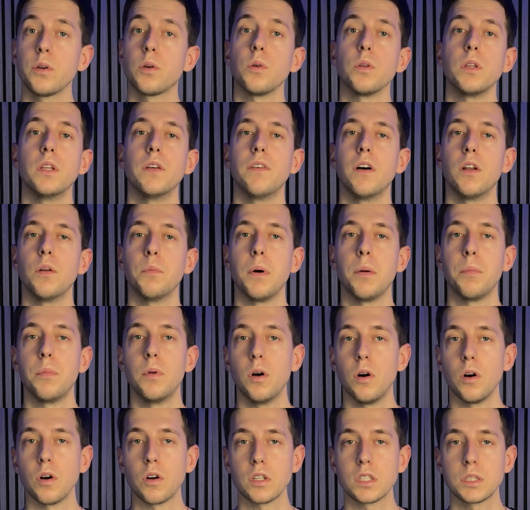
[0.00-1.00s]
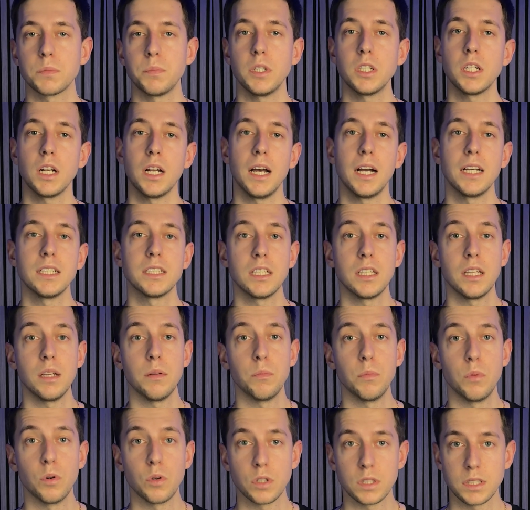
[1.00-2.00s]
could develop a blog specialized
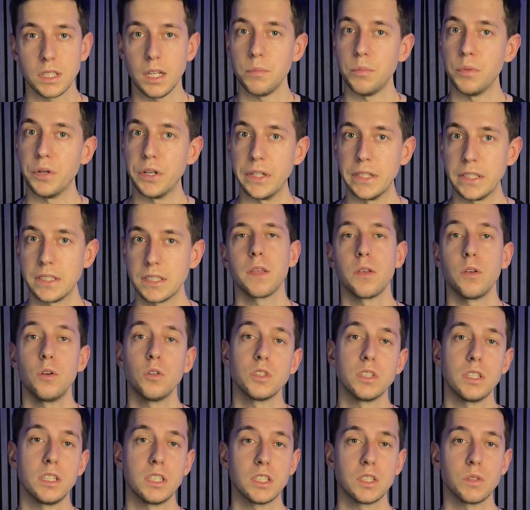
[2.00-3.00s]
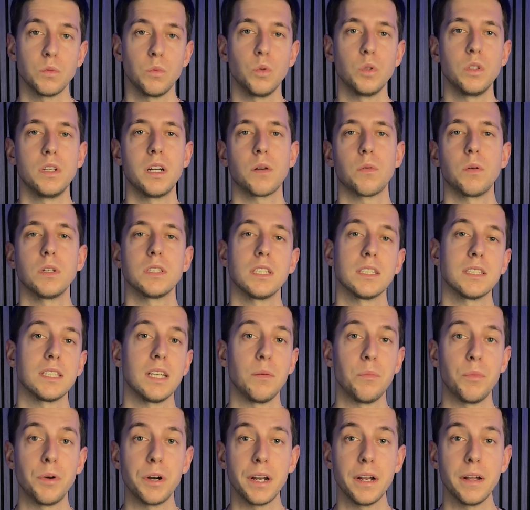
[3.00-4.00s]
in book summaries. Users would request a
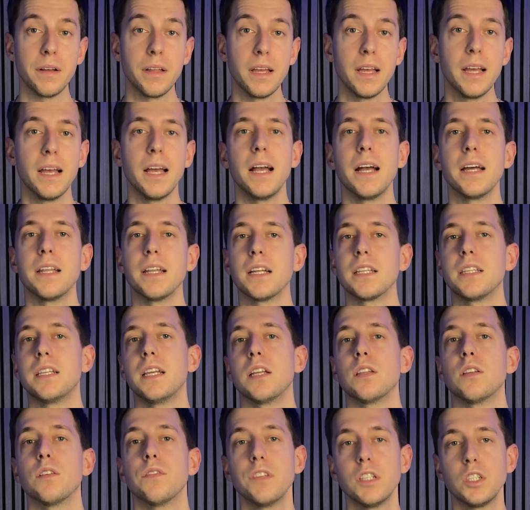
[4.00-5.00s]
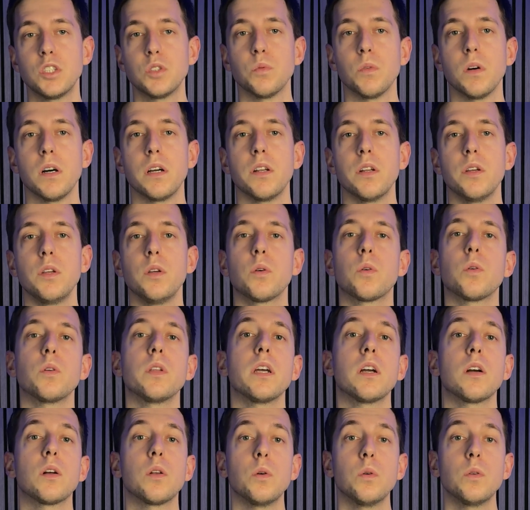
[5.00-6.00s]
summary, and at the end of each one, you could
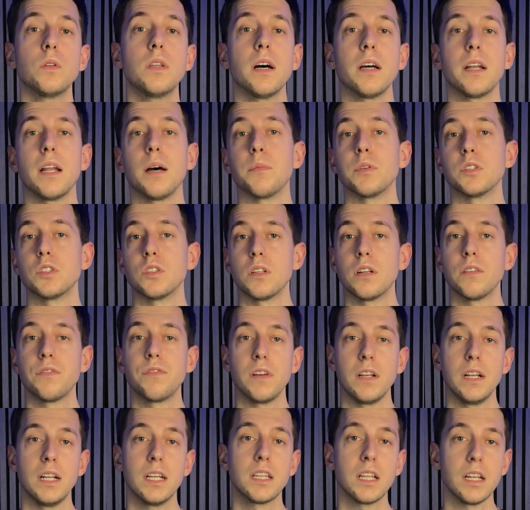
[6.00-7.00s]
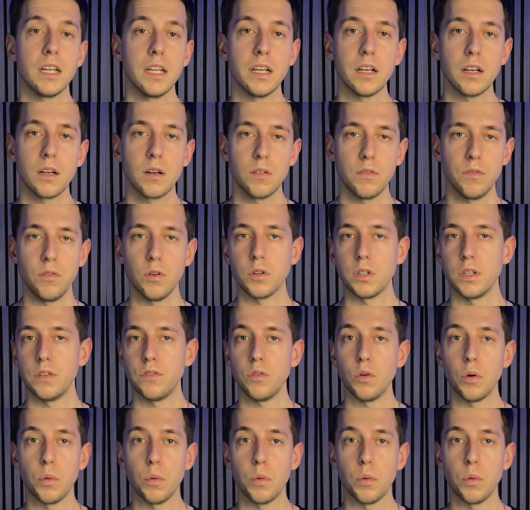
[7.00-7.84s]
include an Amazon affiliate link for the full